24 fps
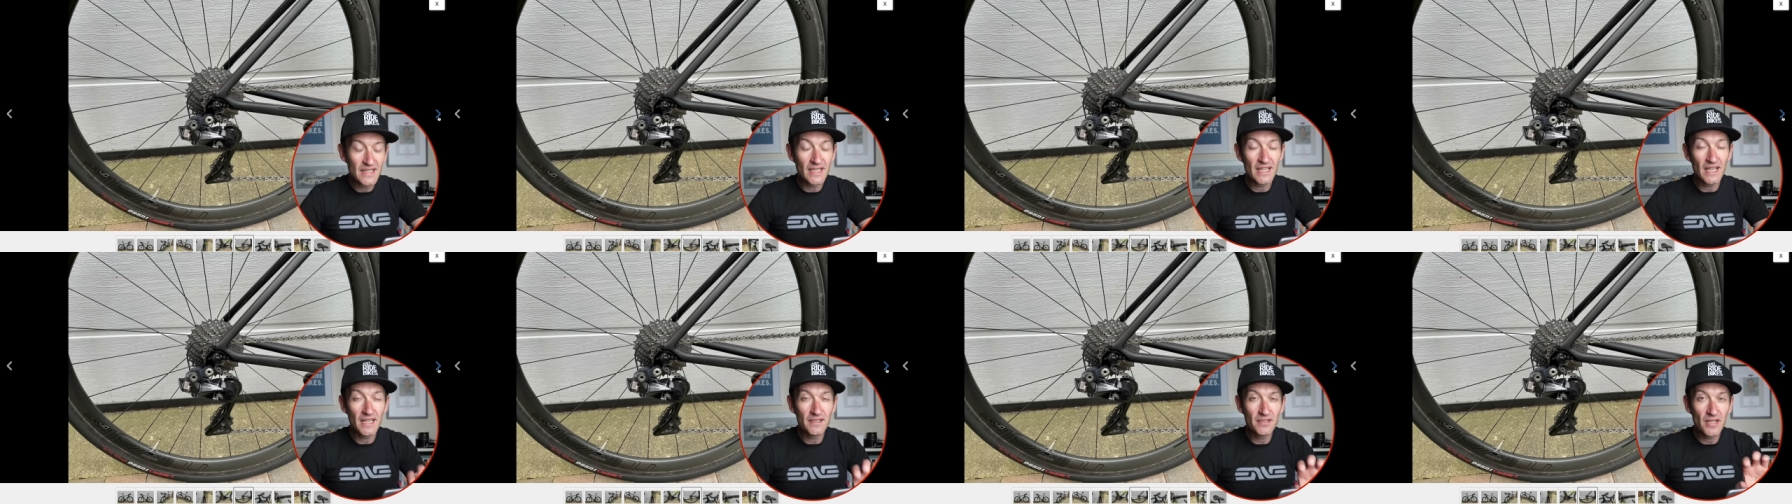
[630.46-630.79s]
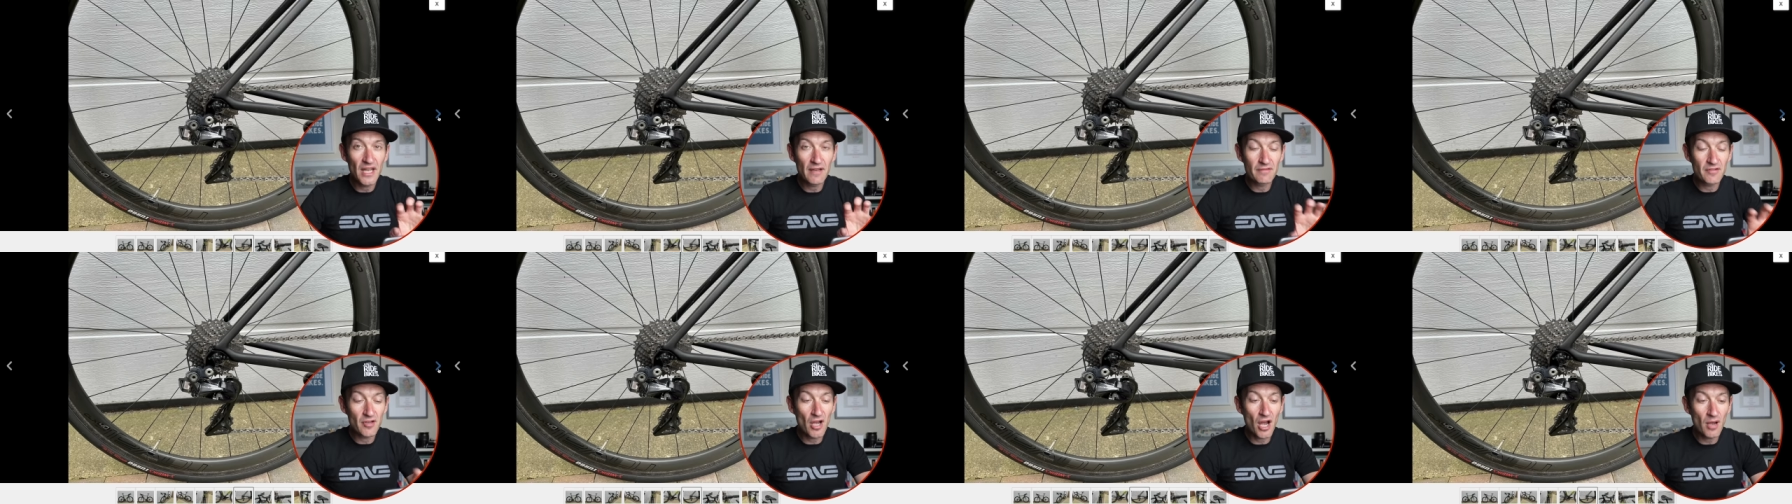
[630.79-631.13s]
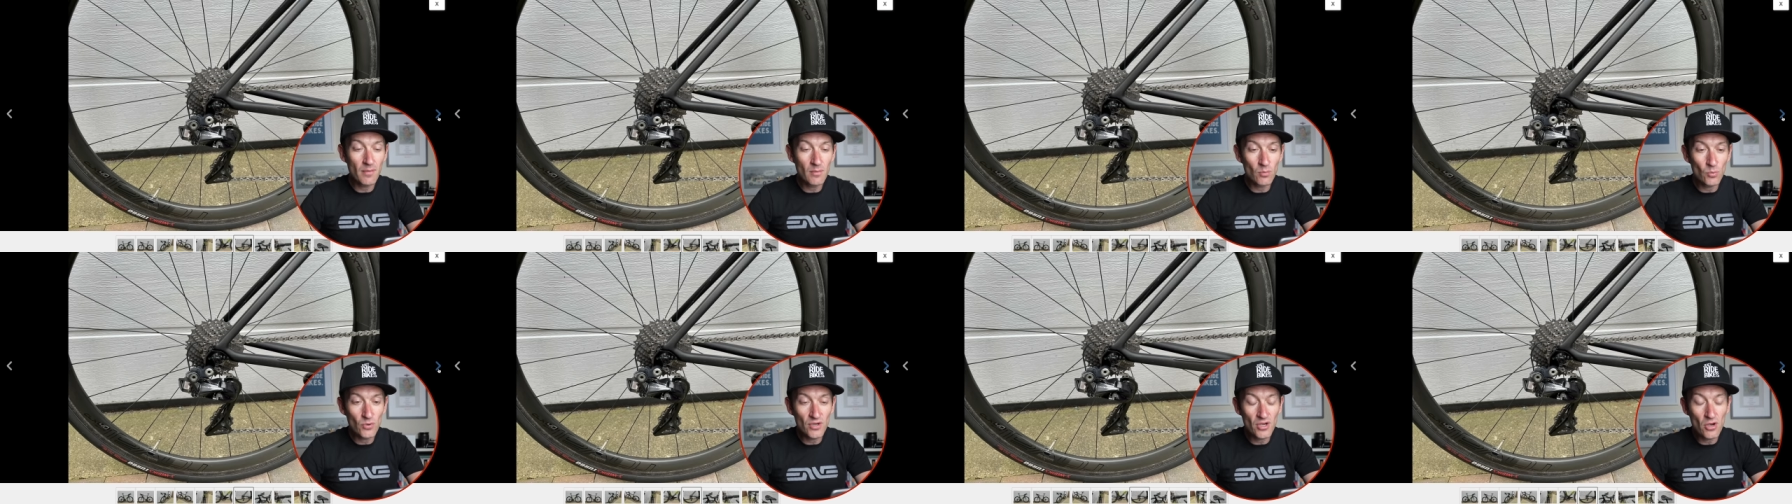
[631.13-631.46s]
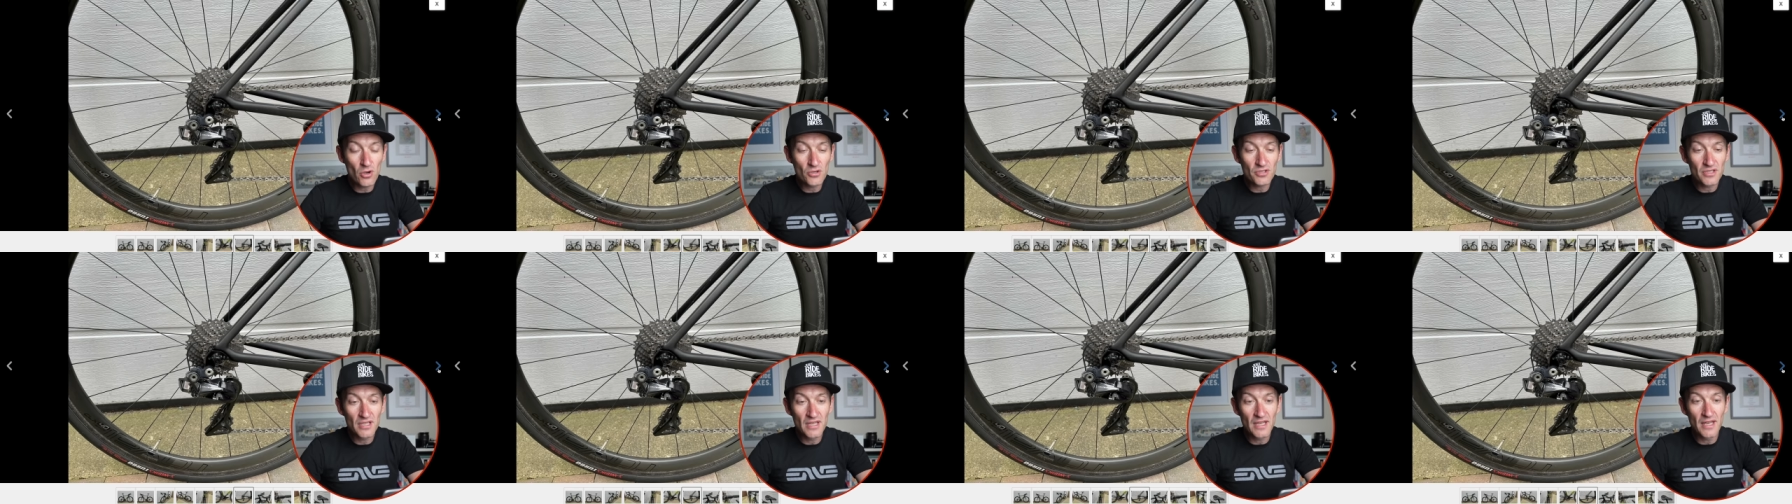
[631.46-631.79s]
If you have carbon
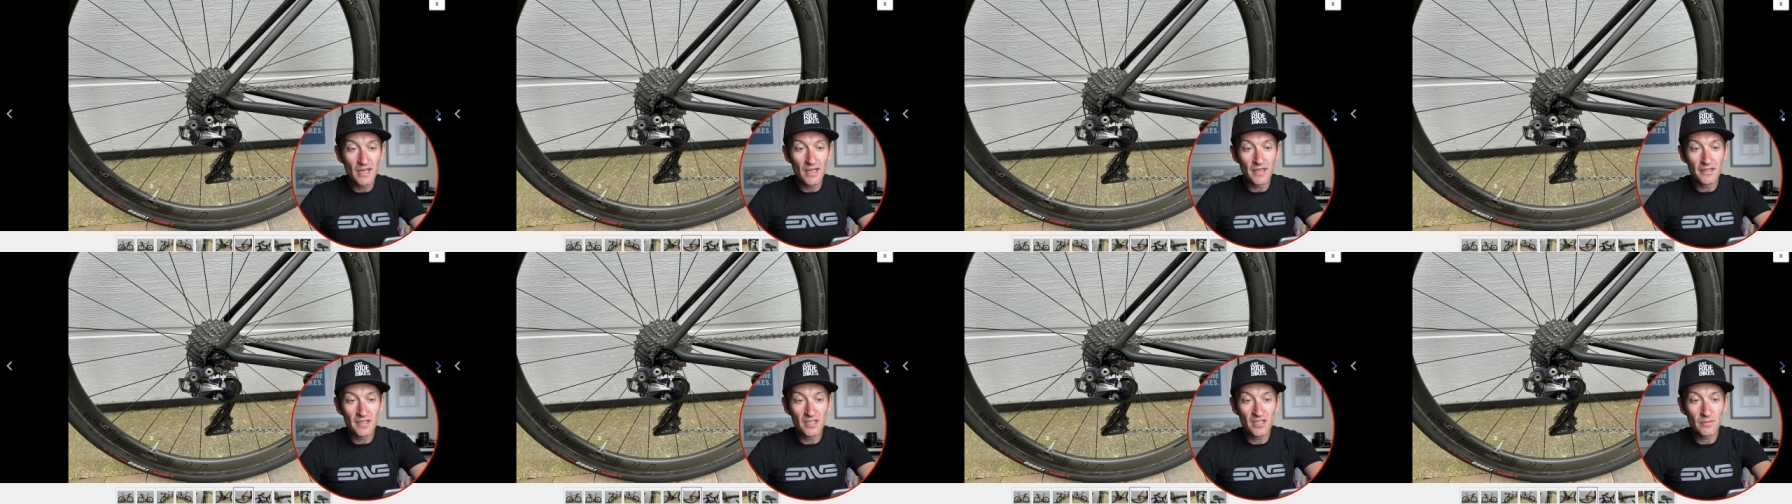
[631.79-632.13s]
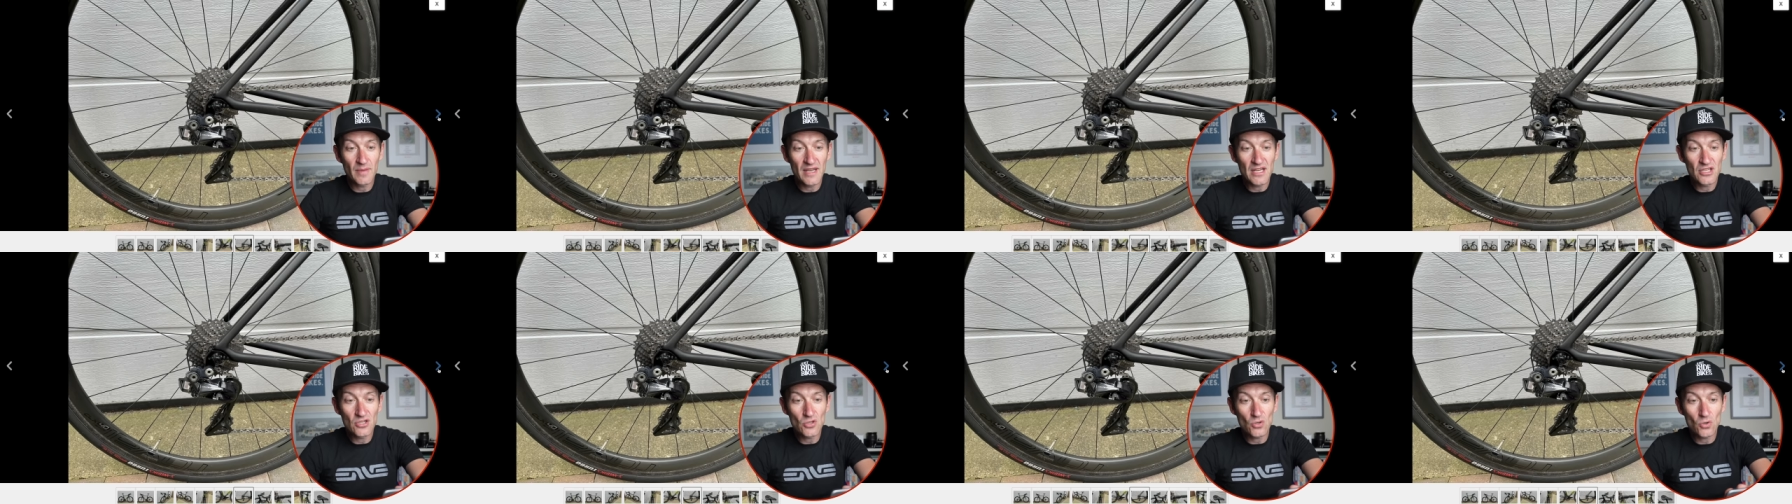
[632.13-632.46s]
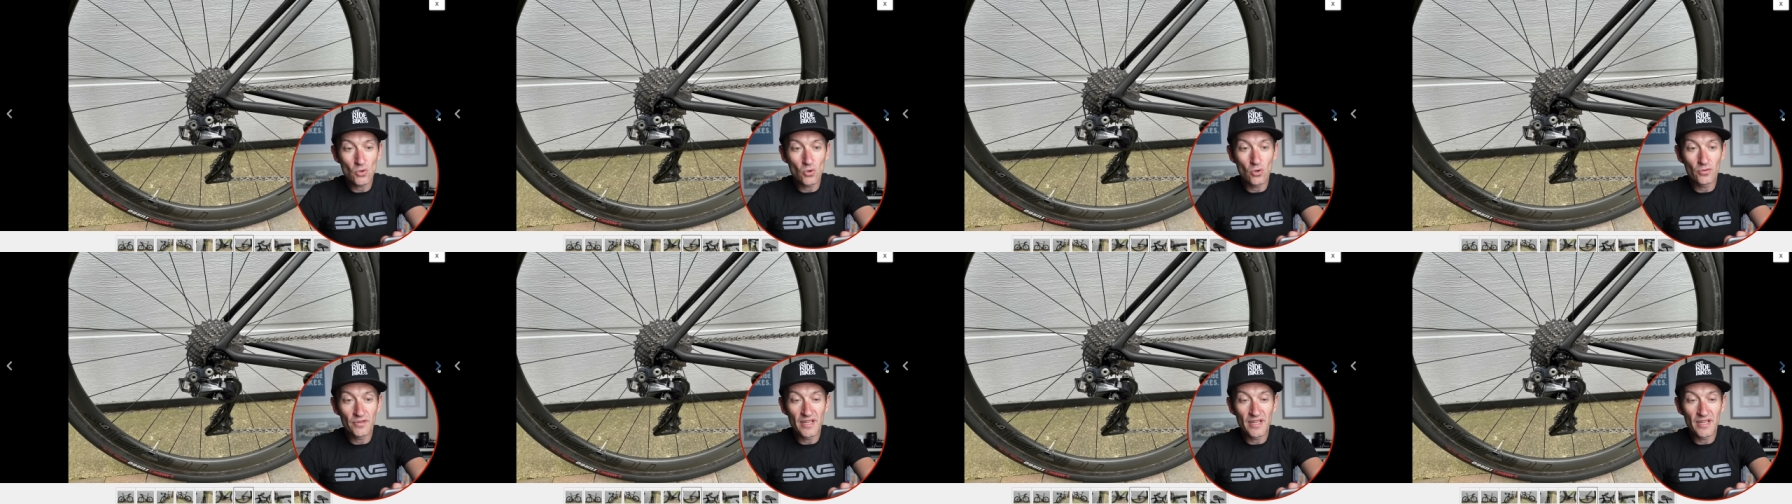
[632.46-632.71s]
wheels, you need to make sure